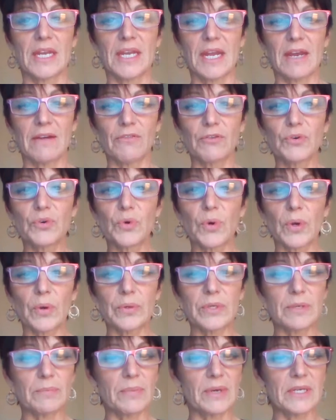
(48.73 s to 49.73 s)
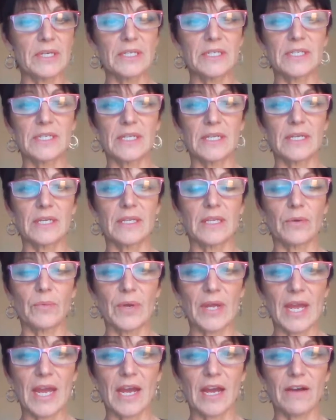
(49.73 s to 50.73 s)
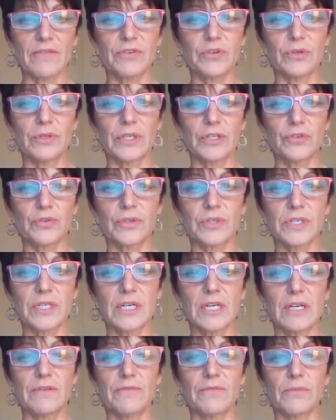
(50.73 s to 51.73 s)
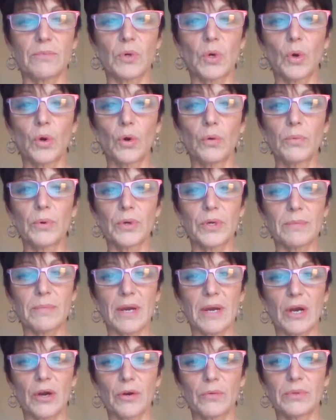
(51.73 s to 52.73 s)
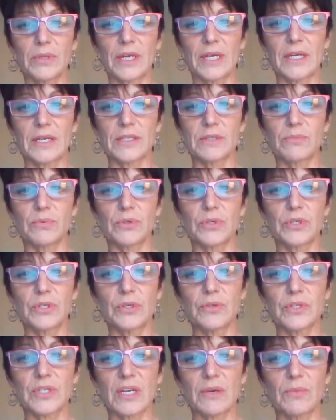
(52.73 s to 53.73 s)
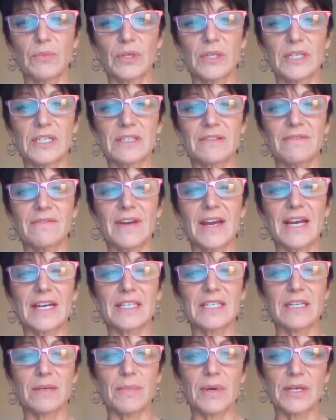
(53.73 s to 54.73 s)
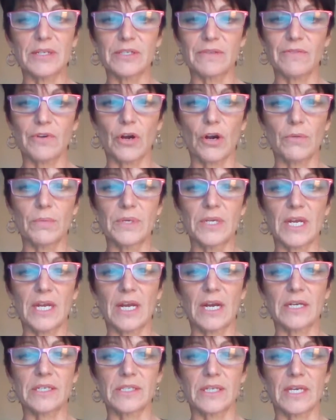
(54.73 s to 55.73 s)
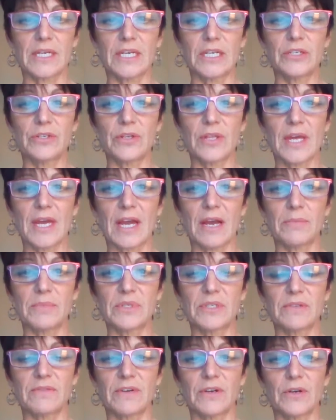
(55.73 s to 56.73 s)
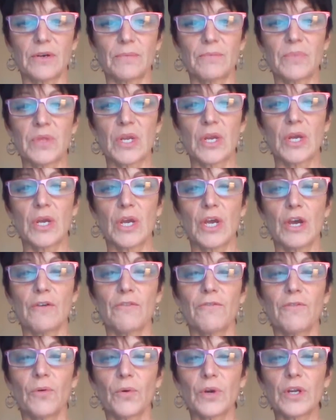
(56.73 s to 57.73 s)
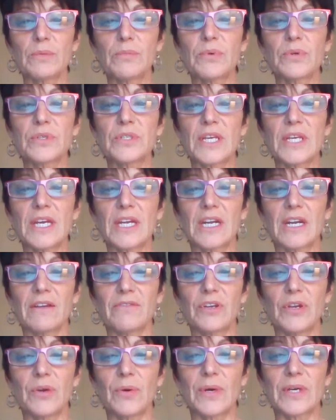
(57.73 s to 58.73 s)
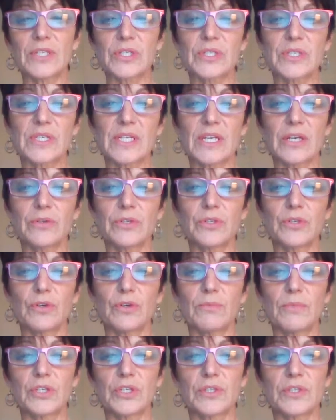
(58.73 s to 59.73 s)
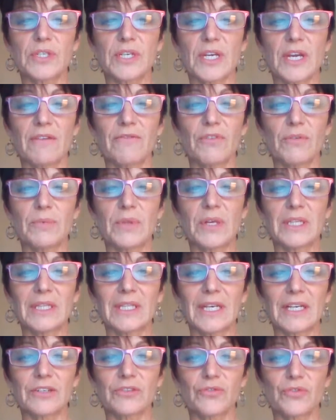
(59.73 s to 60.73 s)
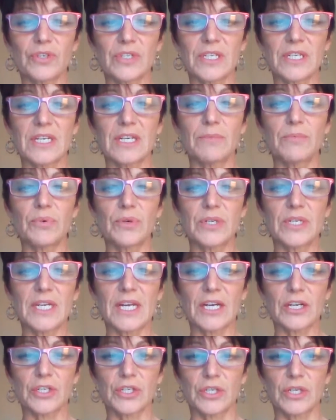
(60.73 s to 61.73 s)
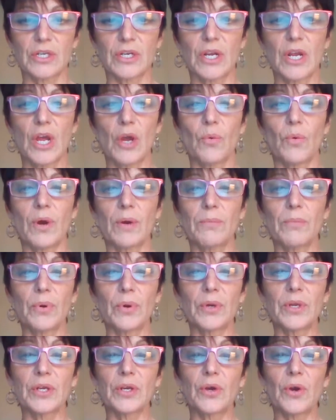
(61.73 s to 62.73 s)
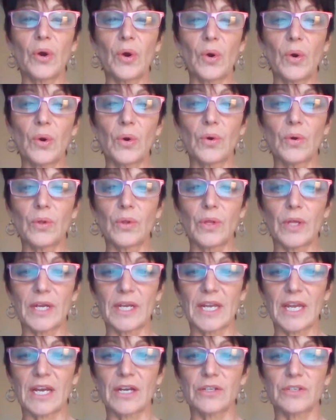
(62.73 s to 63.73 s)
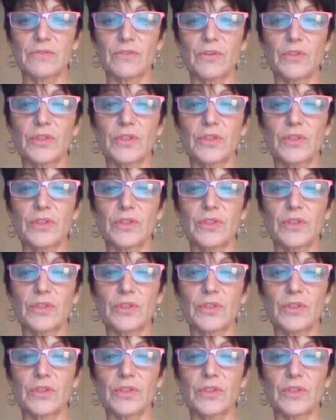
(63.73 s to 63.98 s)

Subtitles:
An ever-growing dependency that we have to electricity from coal-burning power plants produce and release vast amounts of carbon dioxide into the atmosphere. 40% of U.S. CO2 emissions come from the electricity production, while burning coal accounts